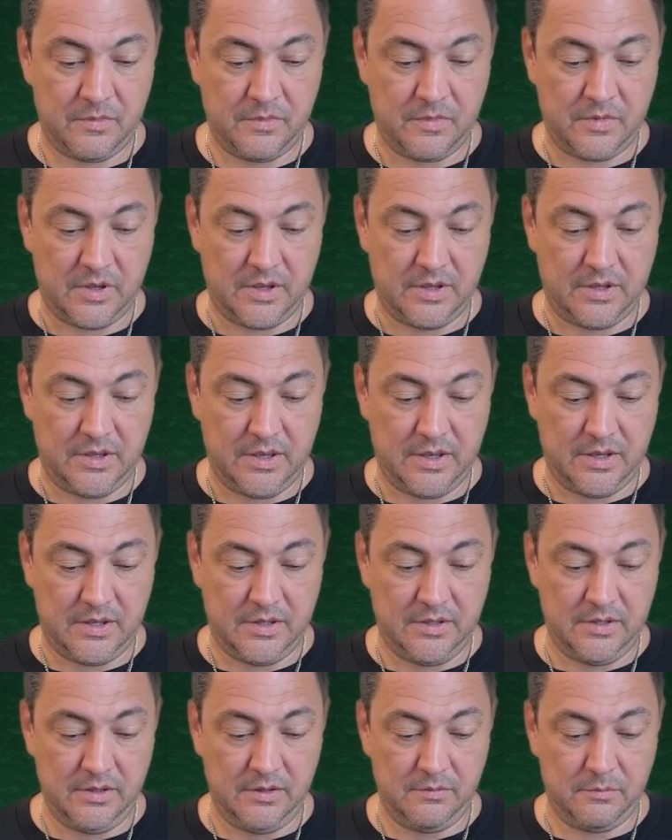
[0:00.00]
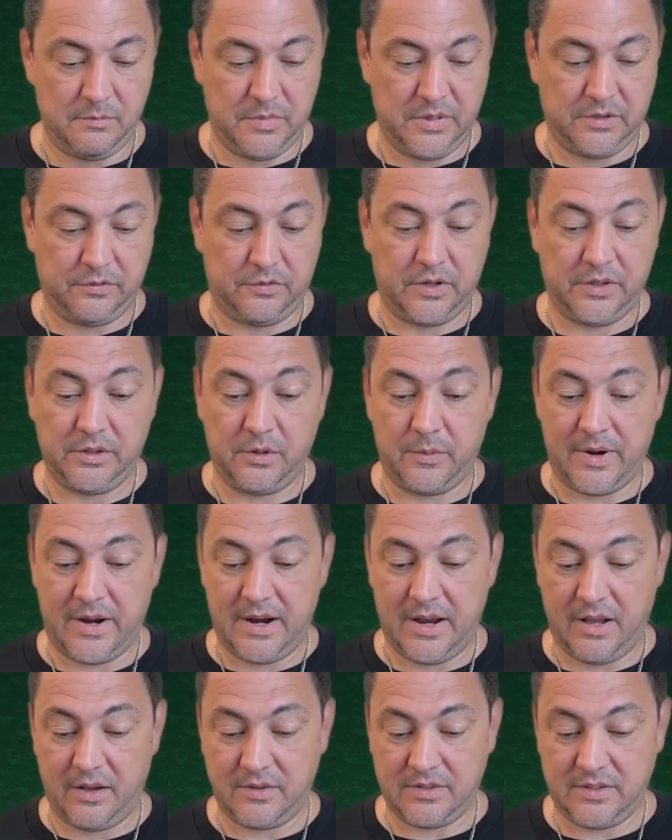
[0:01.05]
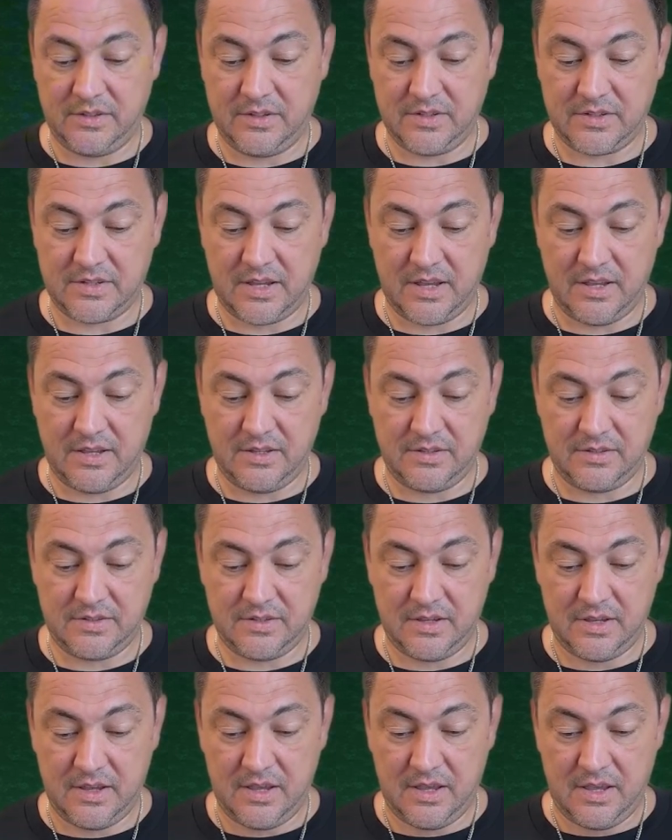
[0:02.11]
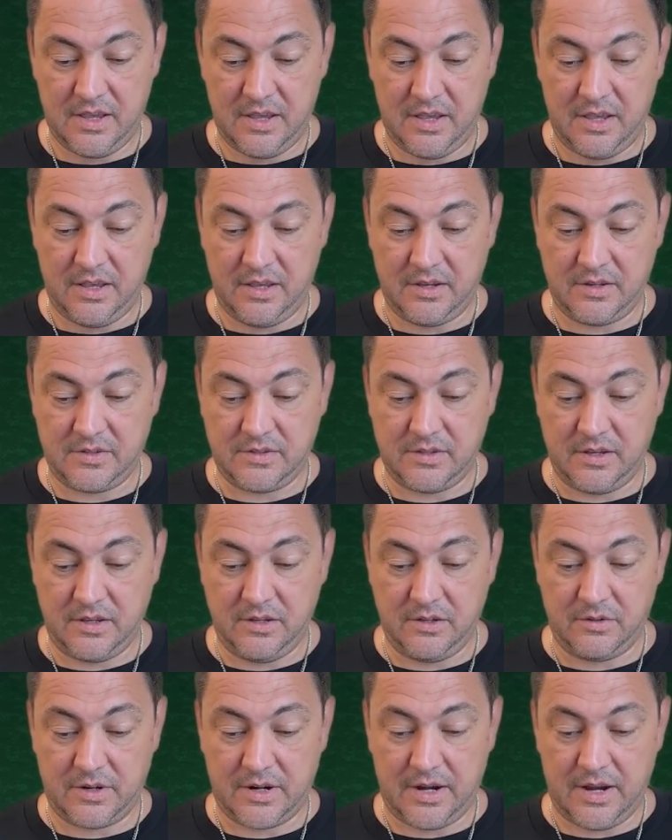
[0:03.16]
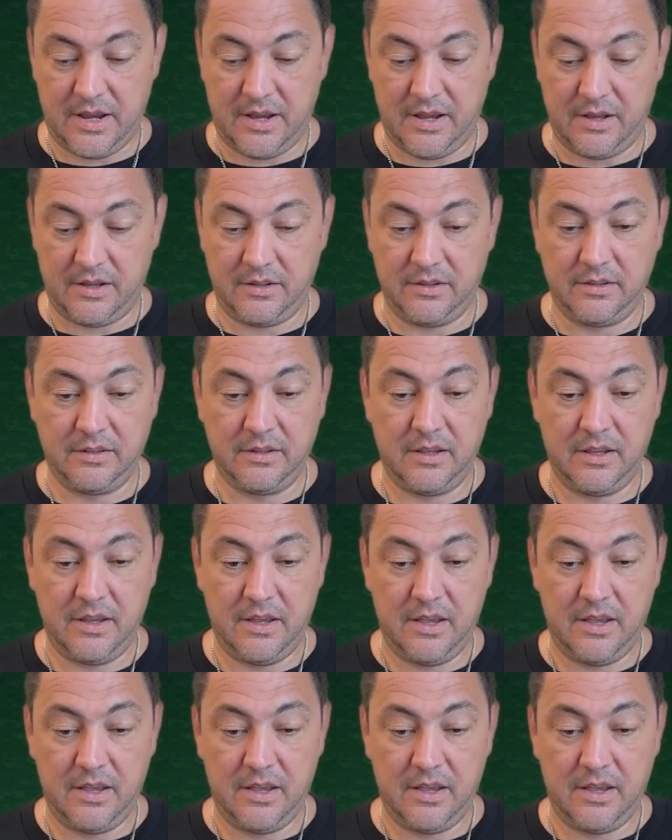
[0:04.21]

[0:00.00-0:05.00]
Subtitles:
again, but for the warehouse in this case, here's the URL.